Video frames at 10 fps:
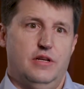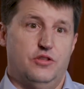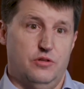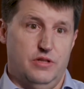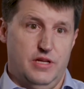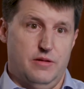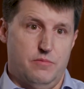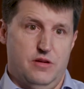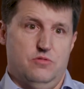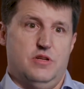Certainly in
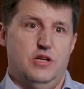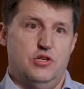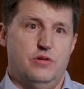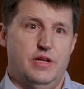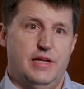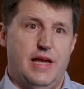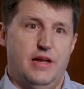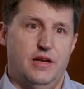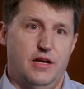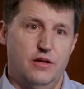my own country, in
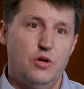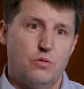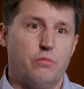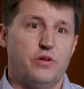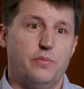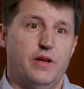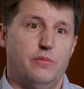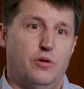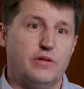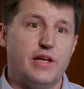Canada, where we spend
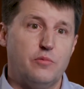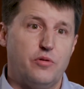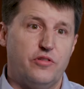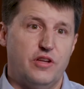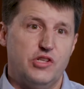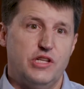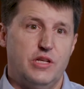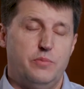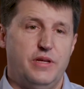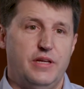about 10%
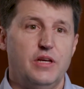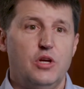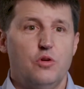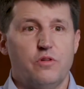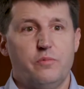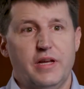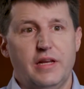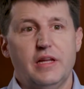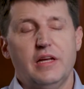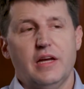GDP, we've
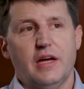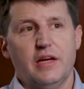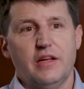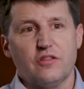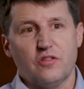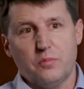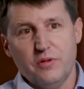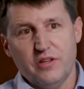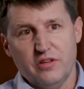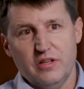made
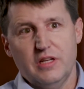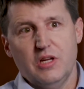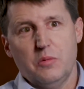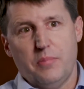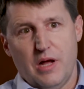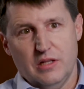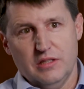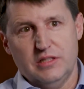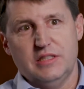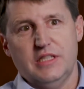explicit
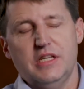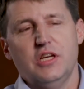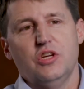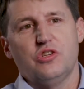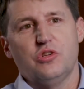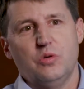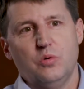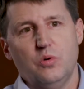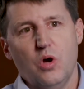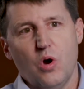policy
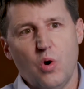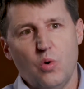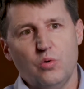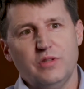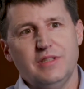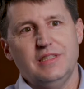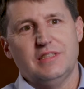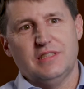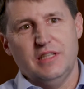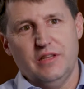to only
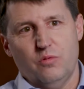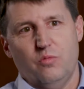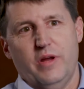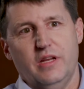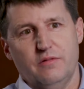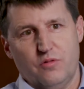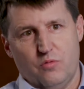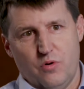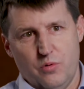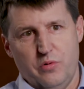see the rate of
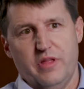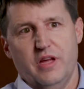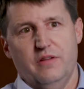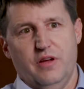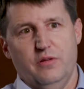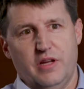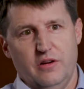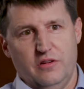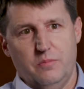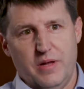growth of healthcare
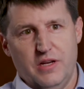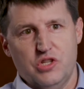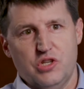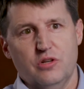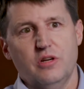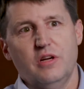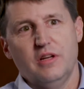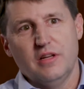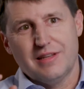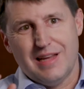expenditure
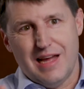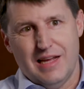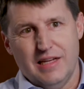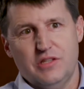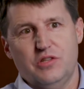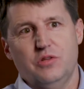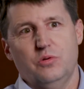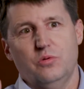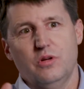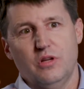tied
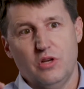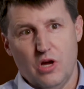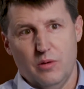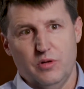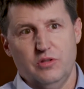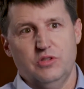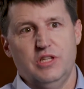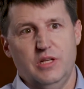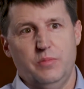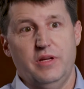to nominal
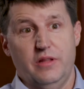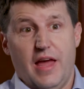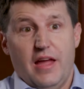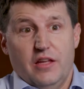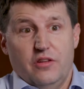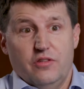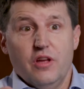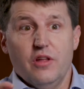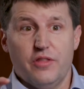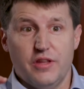GDP. That is
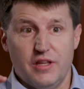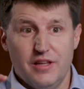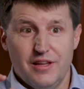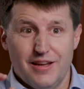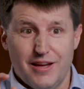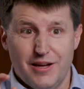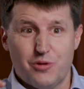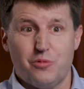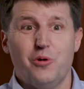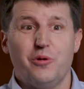the
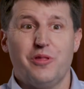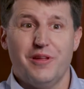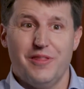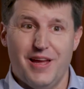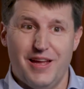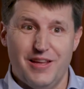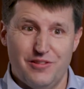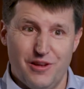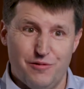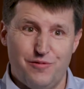growth that
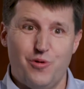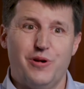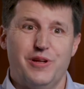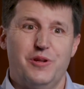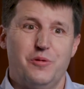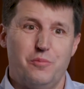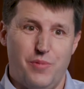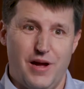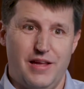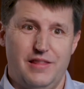is afforded
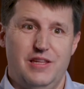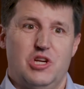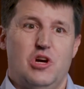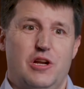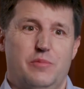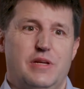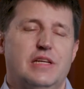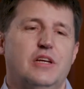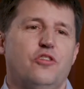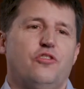by the economy.
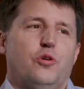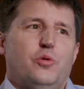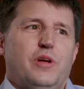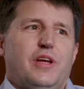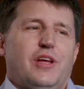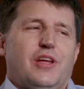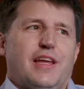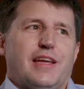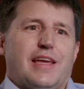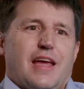So
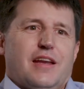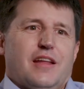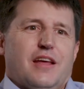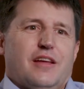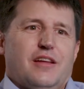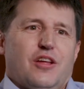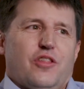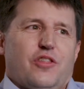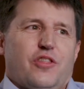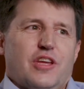in Canada,
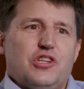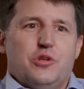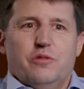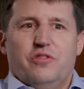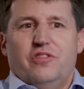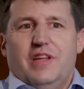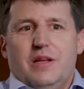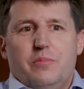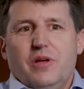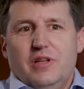the issue of
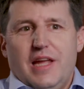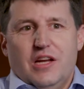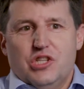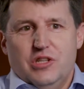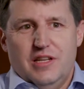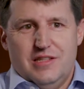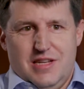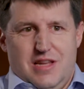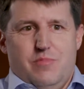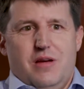sustainability actually doesn't
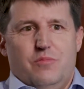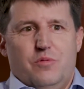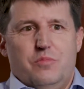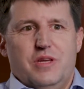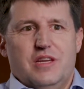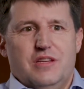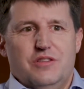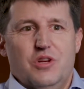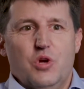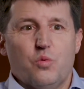come up
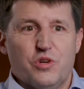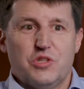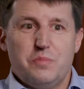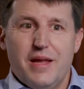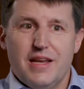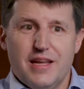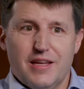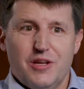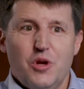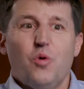because we're
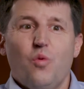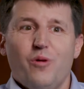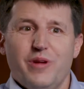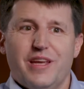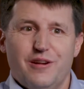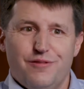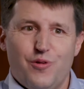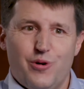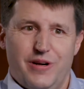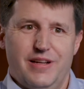spending what we can
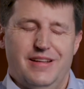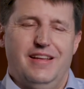afford.